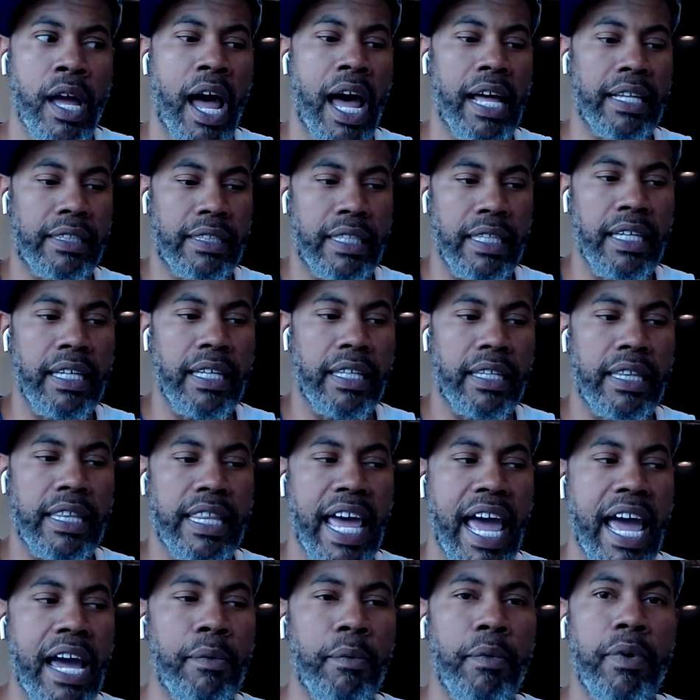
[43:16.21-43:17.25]
I think
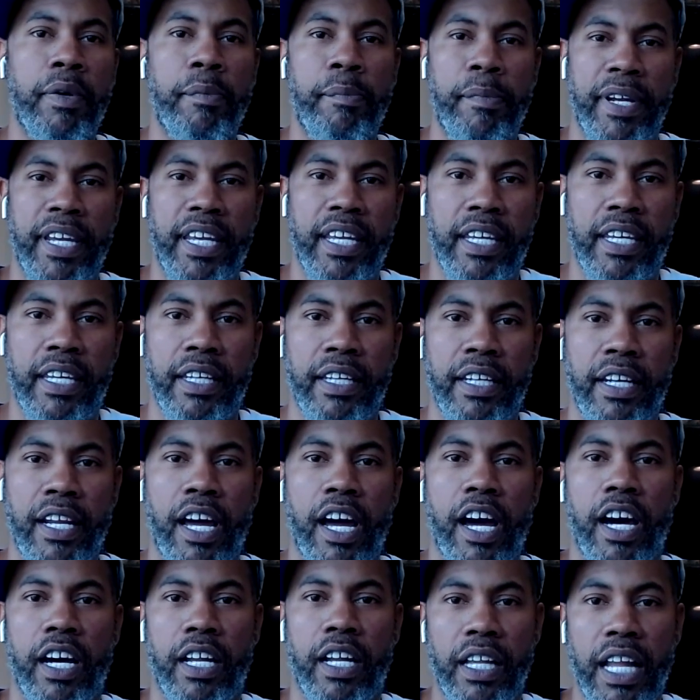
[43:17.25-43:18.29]
that would mean
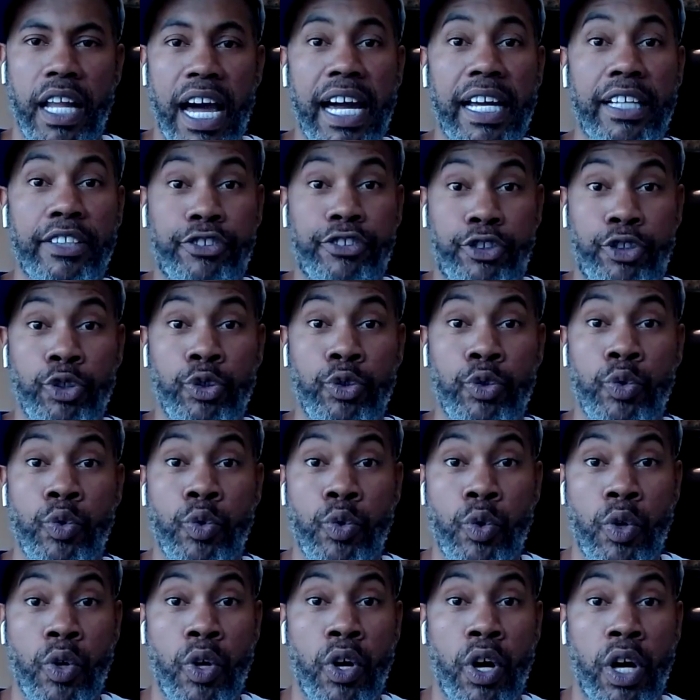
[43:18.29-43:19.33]
a lot
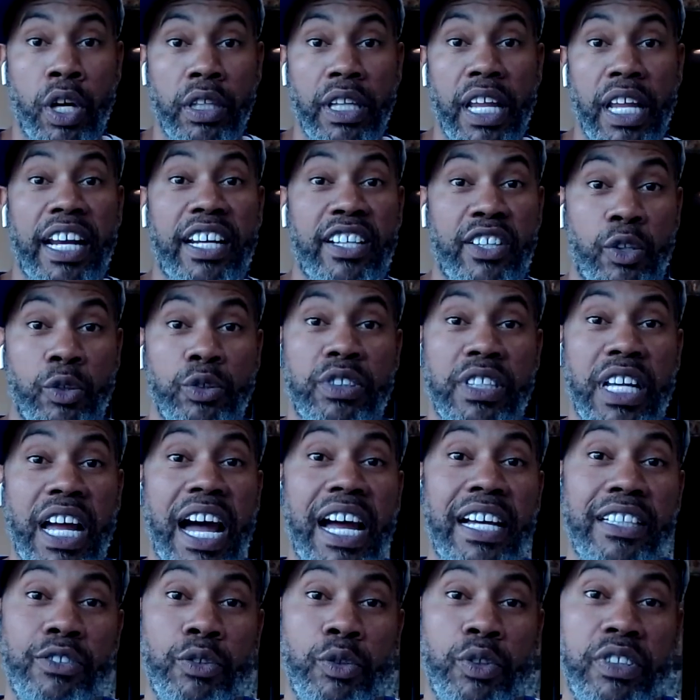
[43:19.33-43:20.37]
to a lot of those
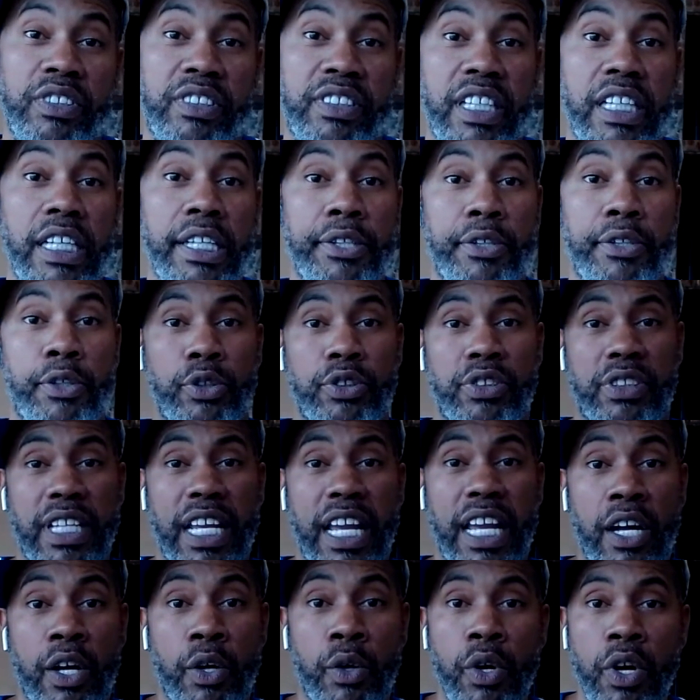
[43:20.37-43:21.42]
guys on the team because
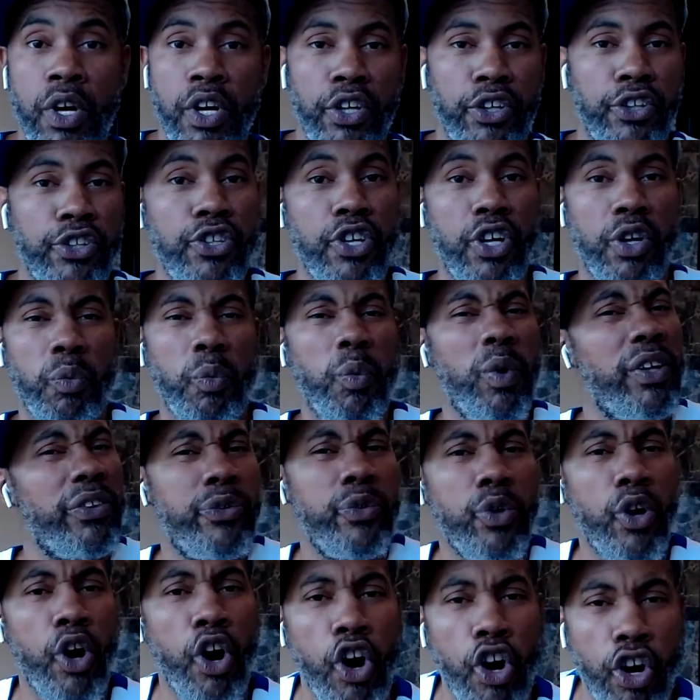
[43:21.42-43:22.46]
now you don't went
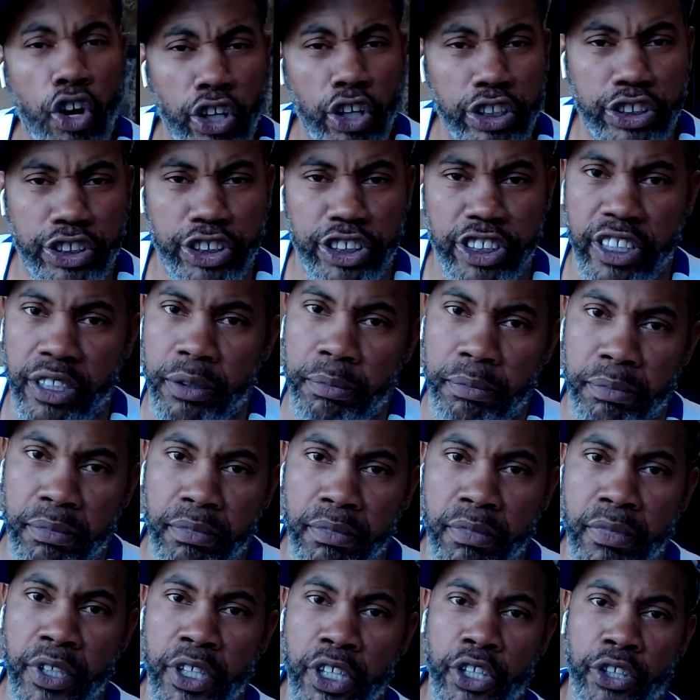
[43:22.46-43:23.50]
through the hardship.
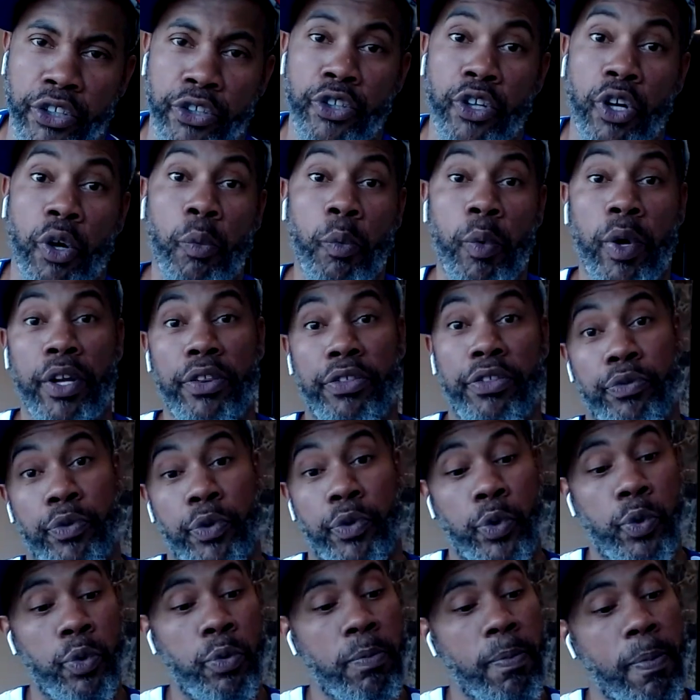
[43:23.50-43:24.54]
You don't went
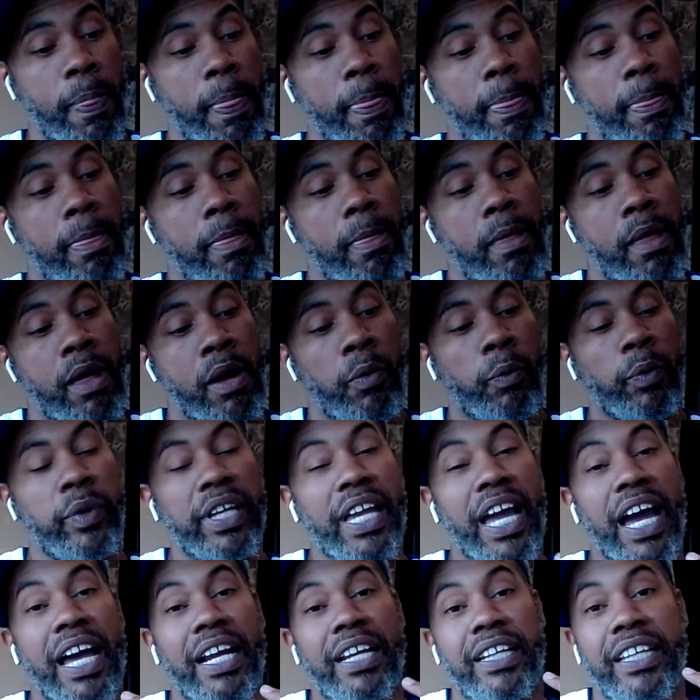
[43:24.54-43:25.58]
through. We
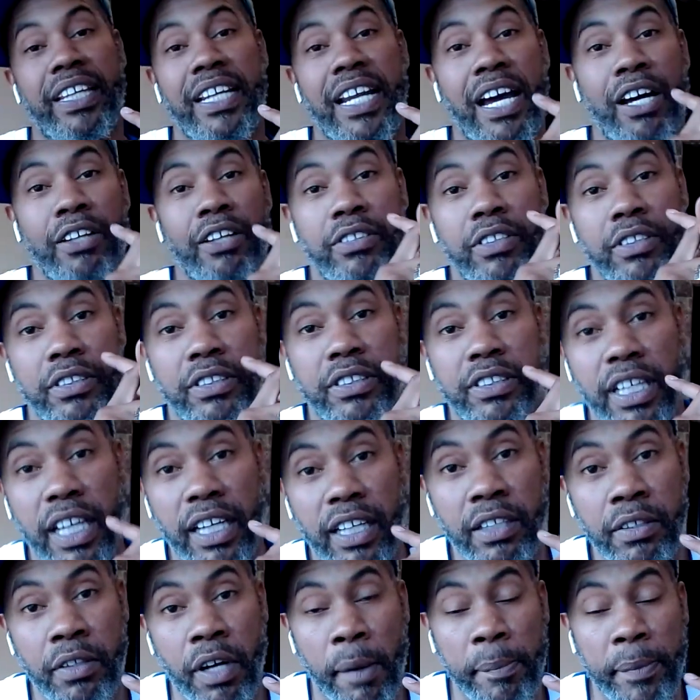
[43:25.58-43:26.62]
got to get out the
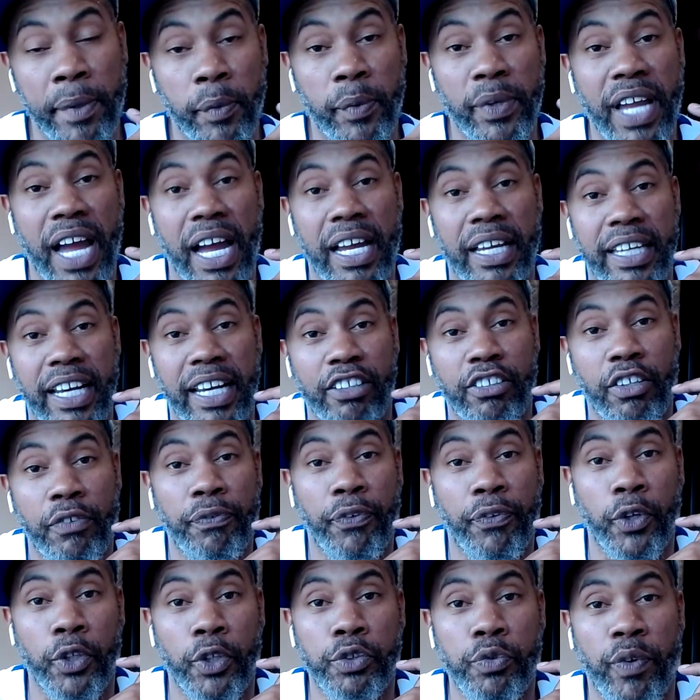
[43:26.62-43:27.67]
second. I mean, we got to get out the
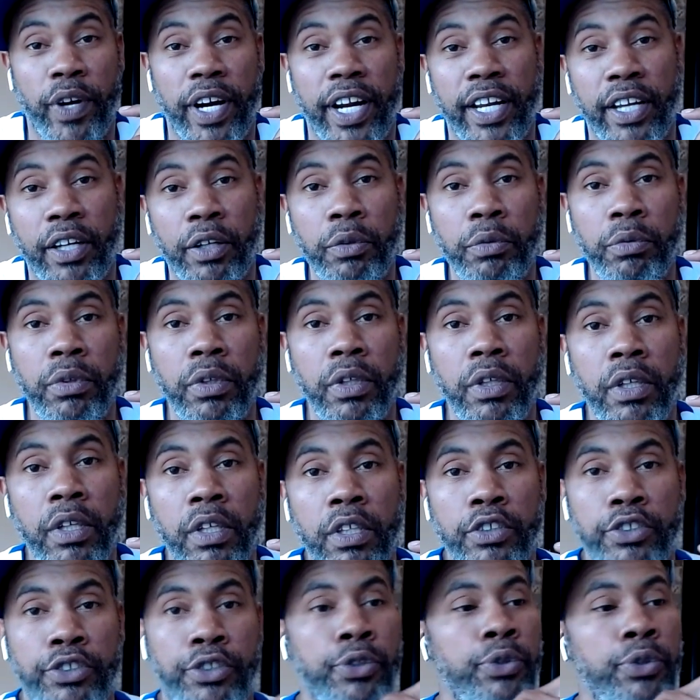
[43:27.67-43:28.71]
first round.
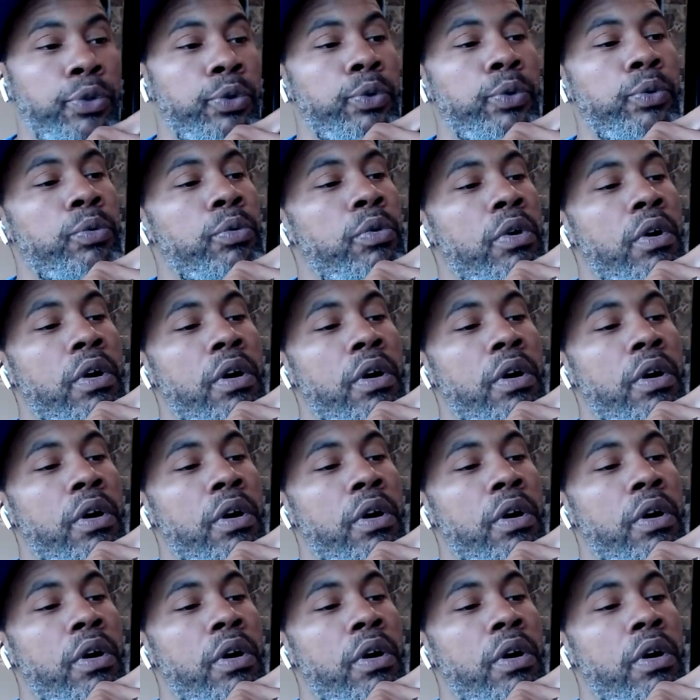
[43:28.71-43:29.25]
To